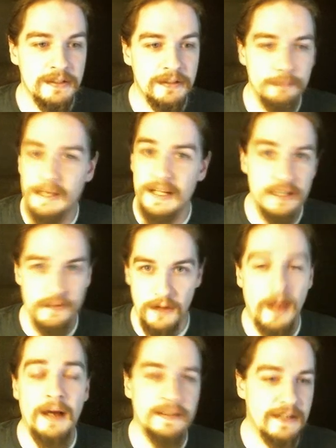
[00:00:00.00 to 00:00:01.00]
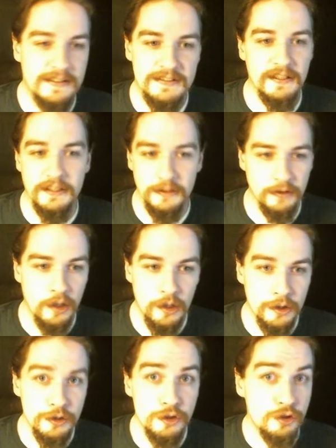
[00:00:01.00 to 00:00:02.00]
Not even lying. That's like
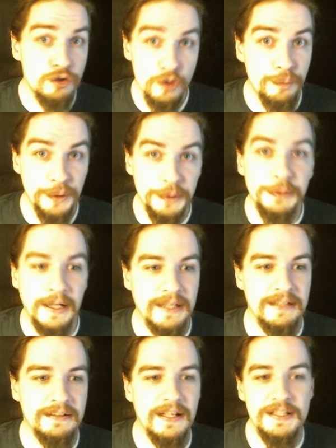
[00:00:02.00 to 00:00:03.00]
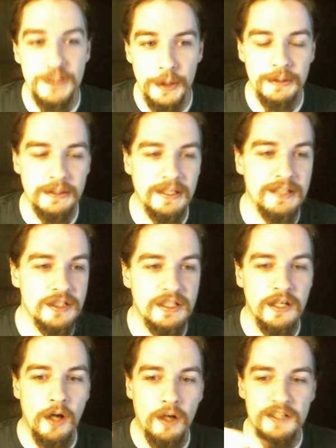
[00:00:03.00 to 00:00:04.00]
super great. That's just
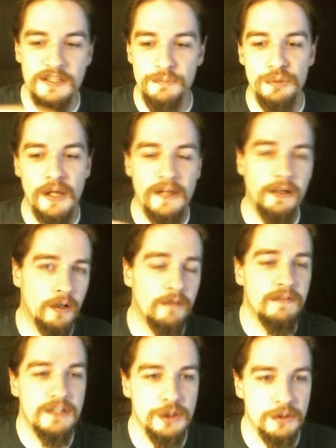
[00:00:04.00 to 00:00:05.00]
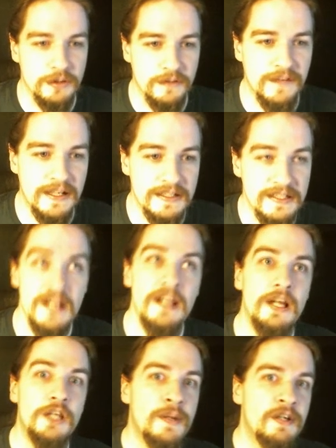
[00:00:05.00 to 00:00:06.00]
an awesome layer of additional defense,
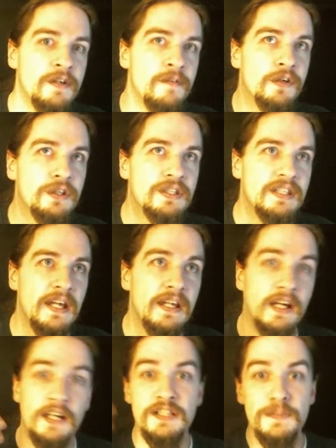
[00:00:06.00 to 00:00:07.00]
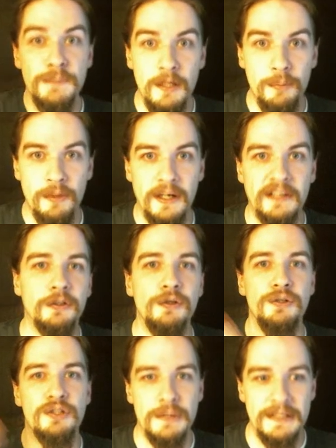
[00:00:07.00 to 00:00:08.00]
especially if you're, say, a spellbreaker
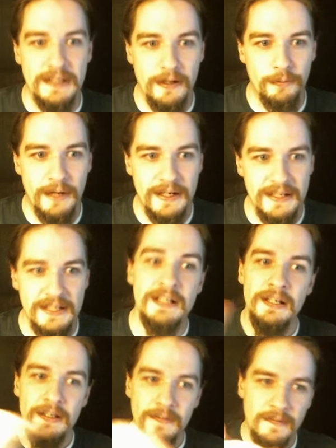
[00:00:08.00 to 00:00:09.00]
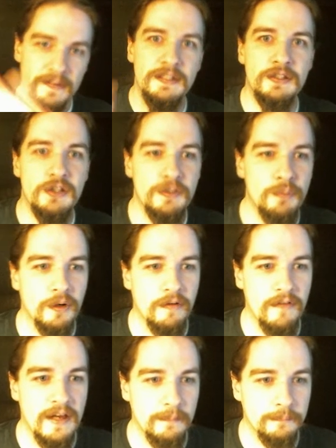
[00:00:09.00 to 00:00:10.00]
who's doing that already. This is just more of
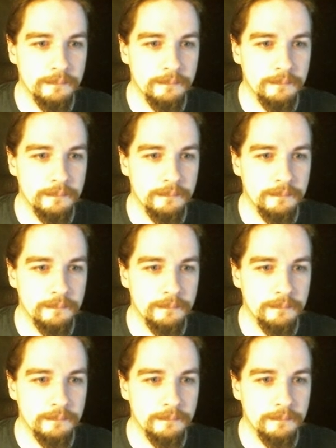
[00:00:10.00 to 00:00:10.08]
that.